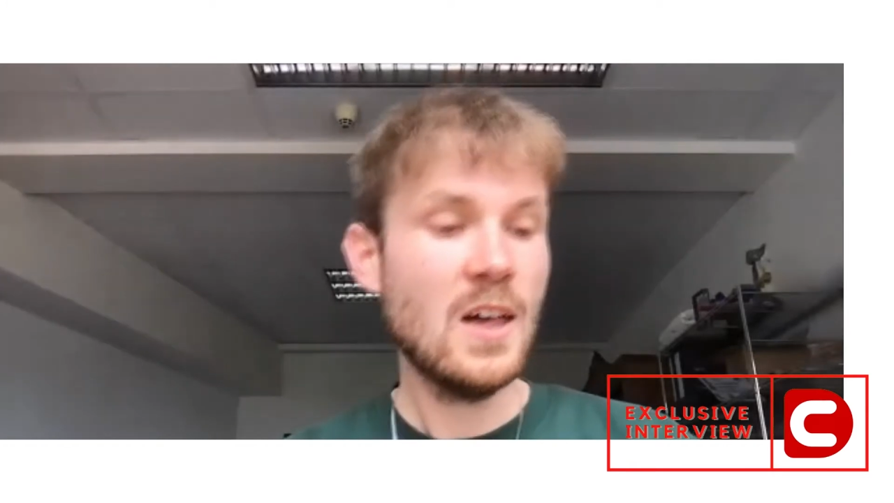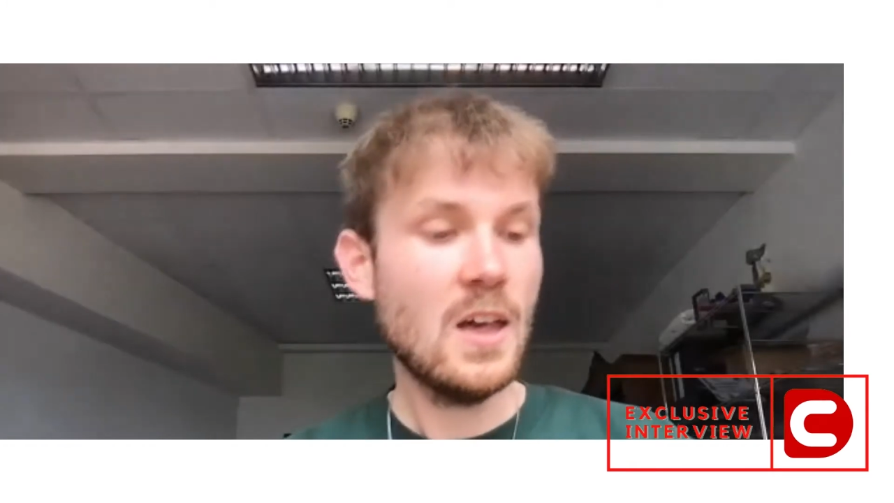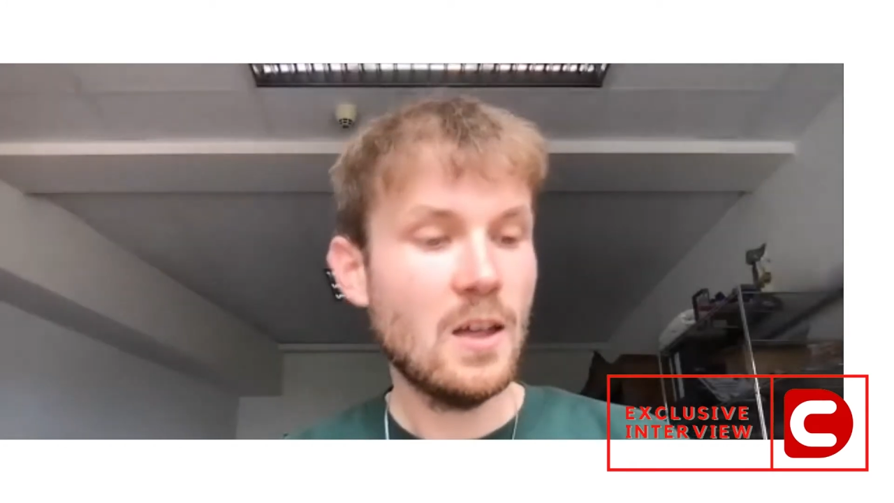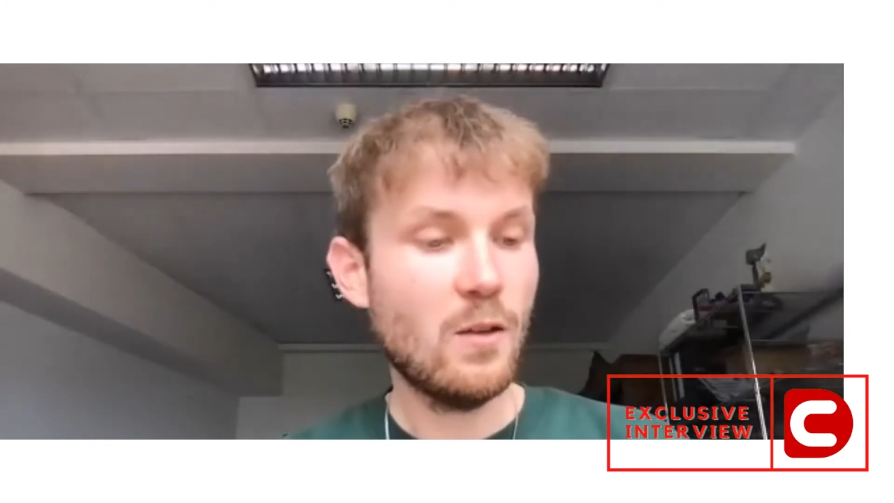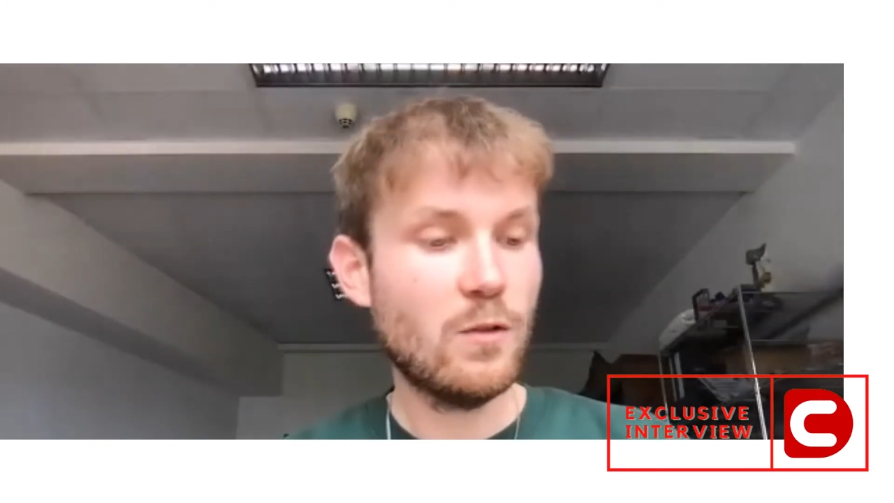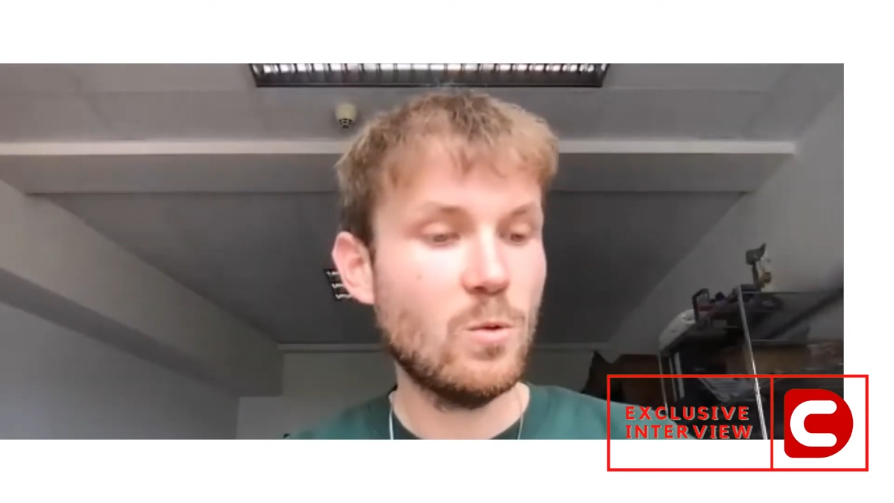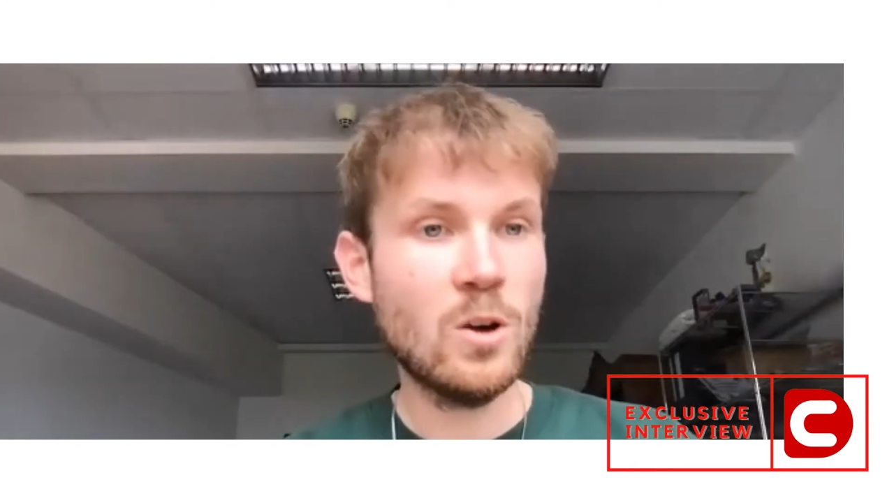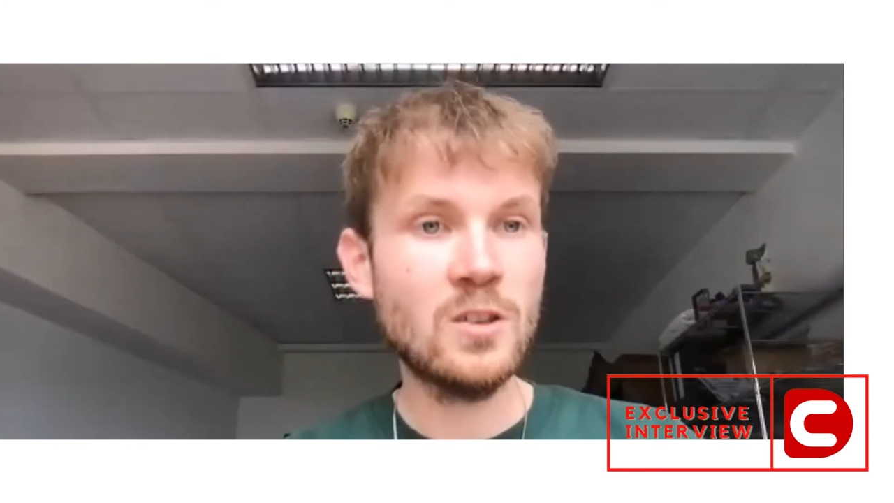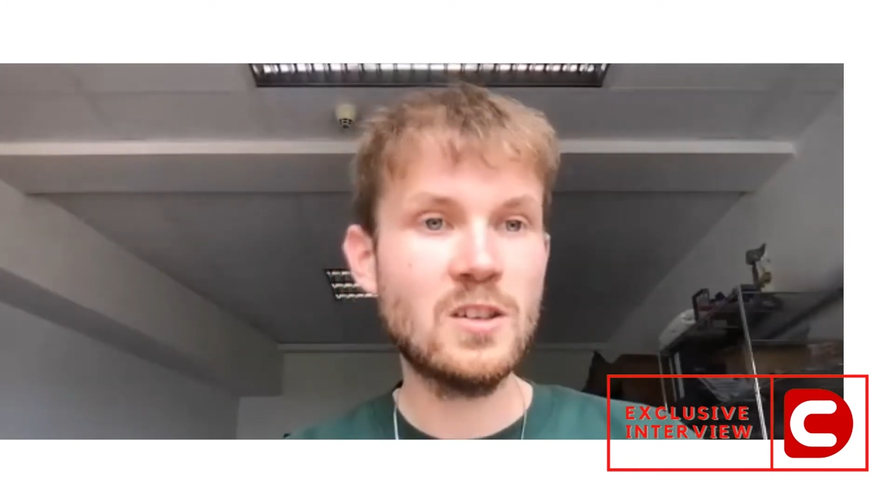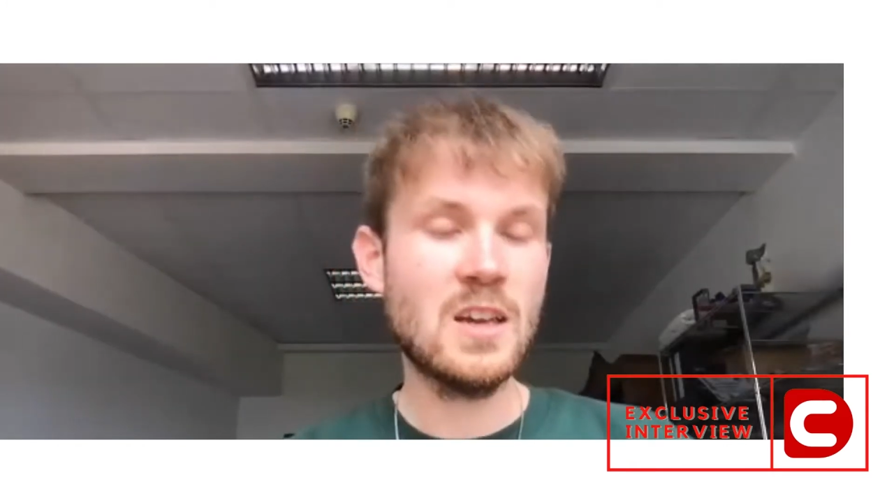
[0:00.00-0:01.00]
if you
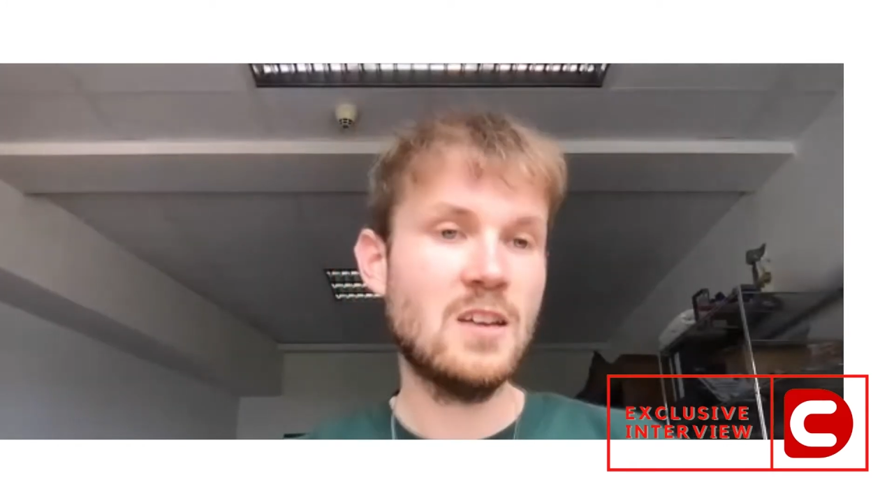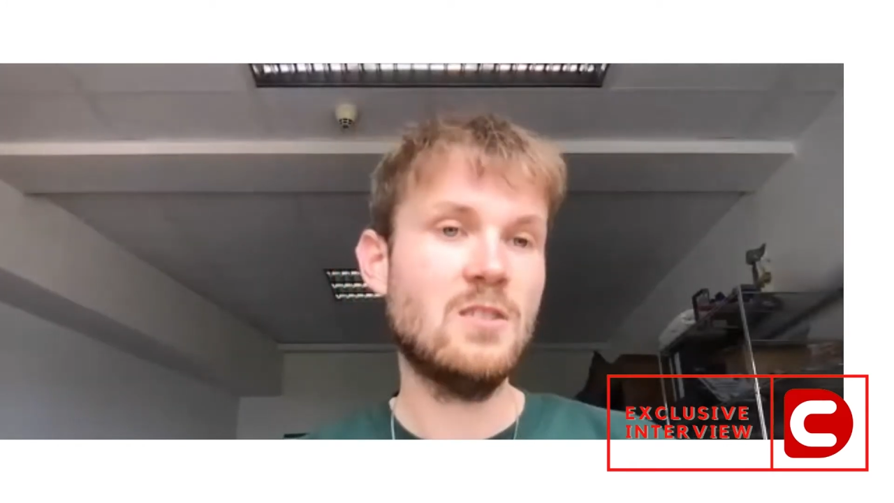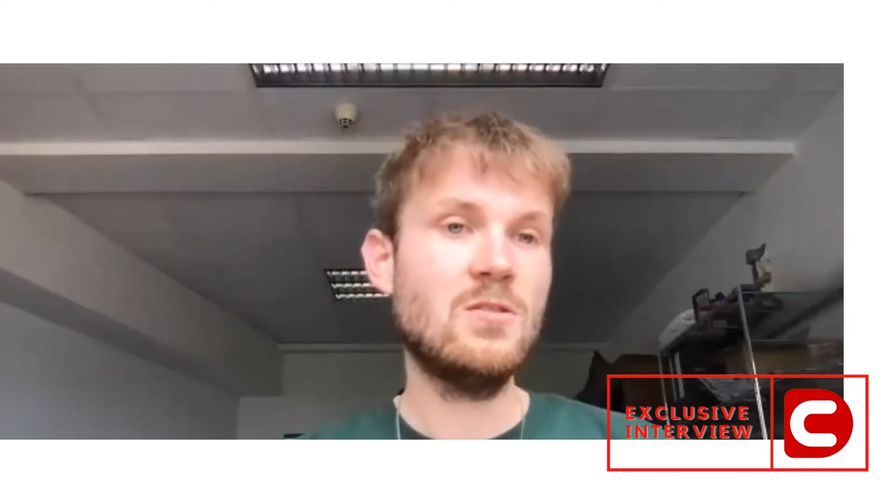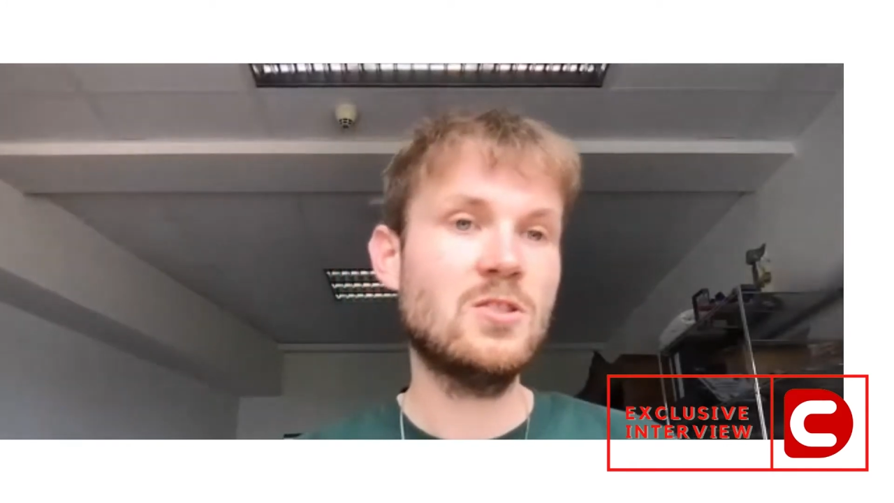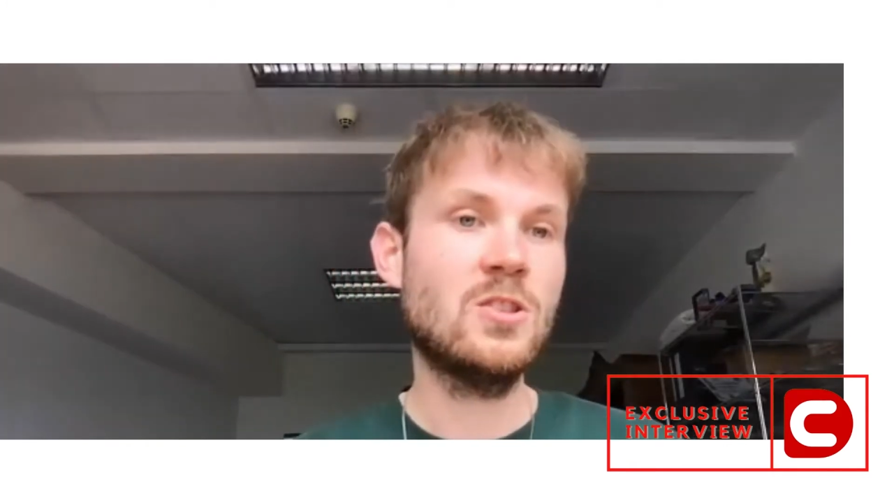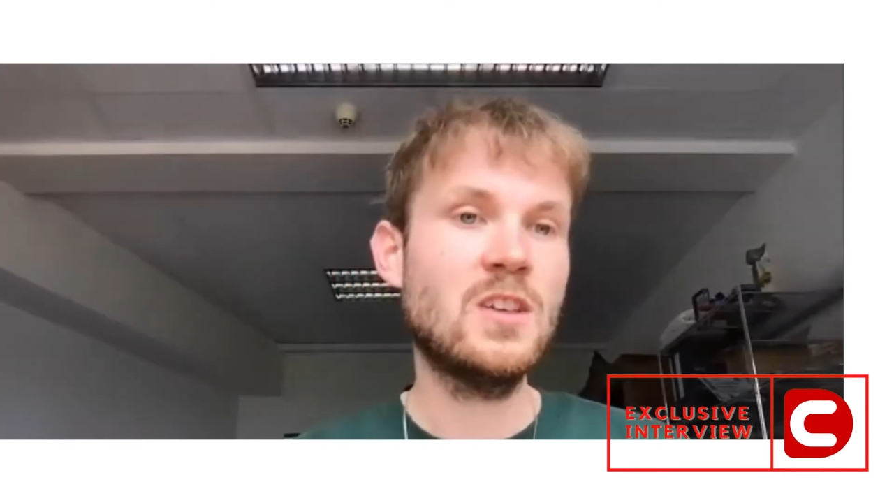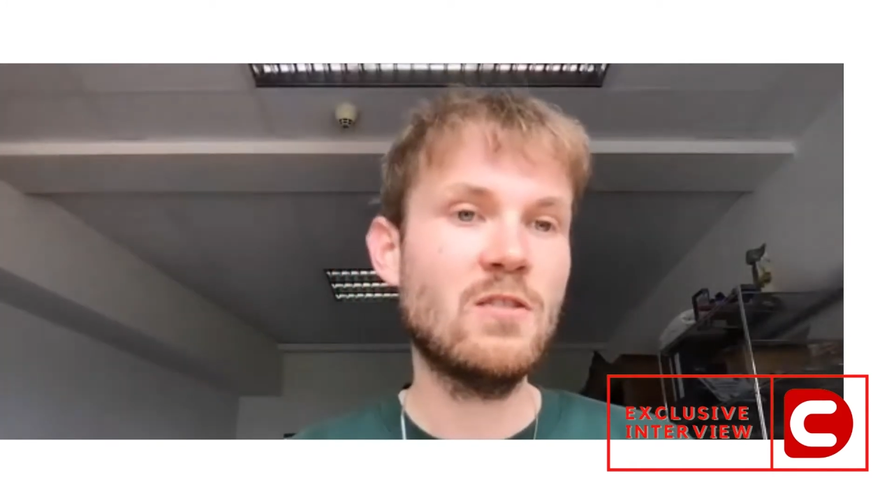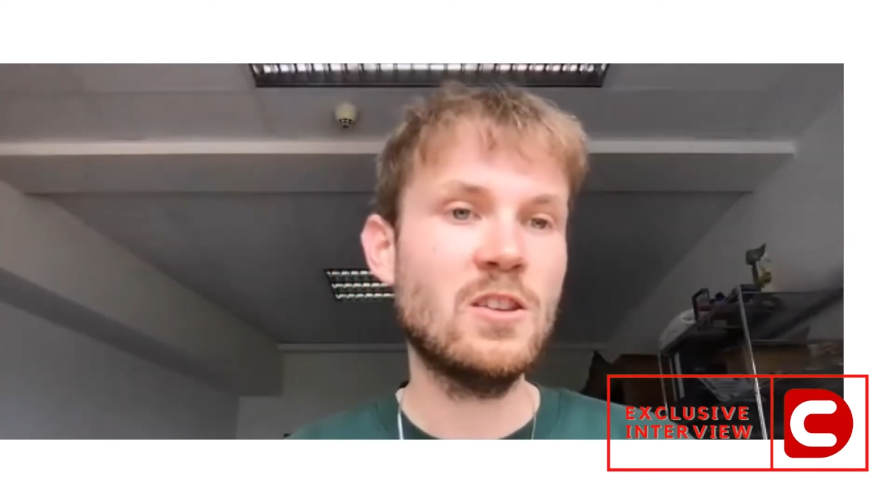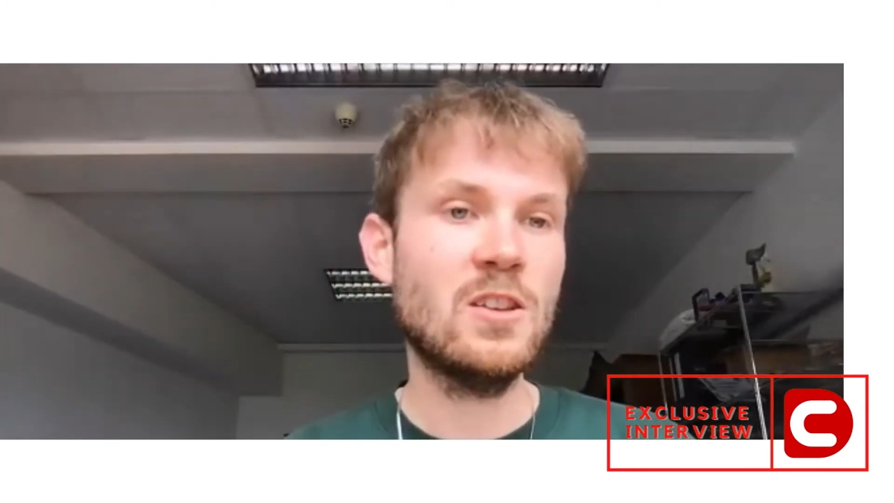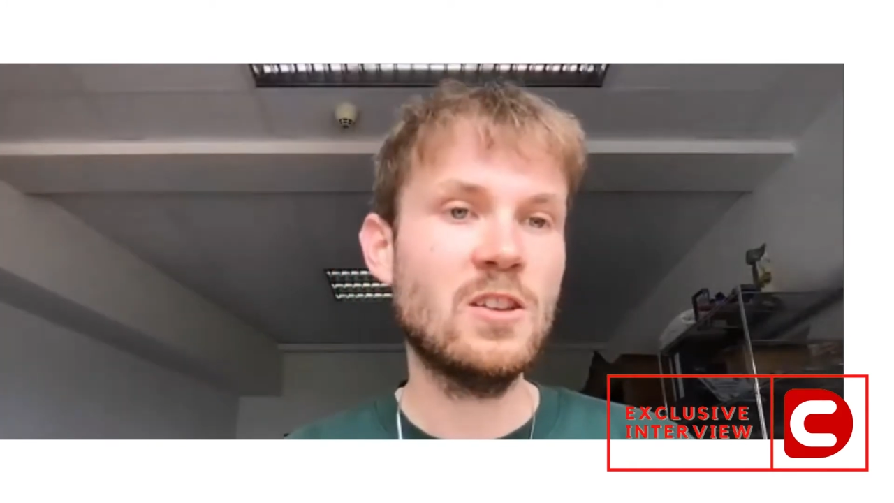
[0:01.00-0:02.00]
want, you should
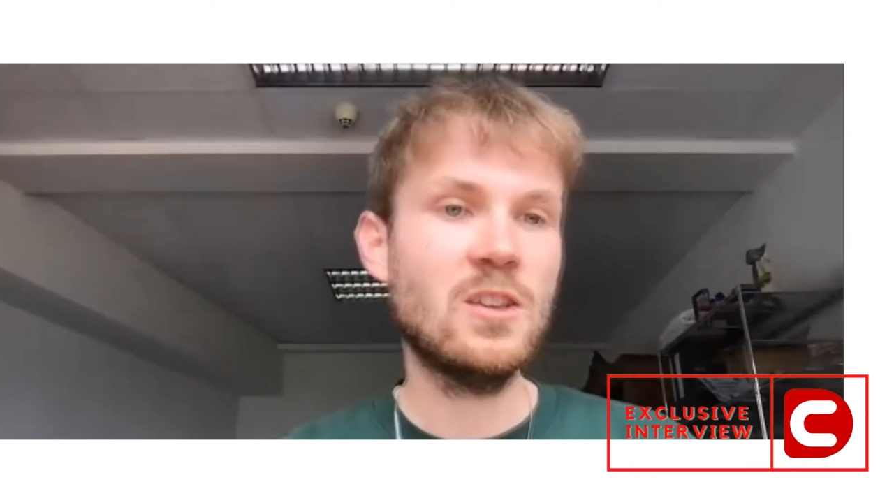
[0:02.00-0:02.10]
definitely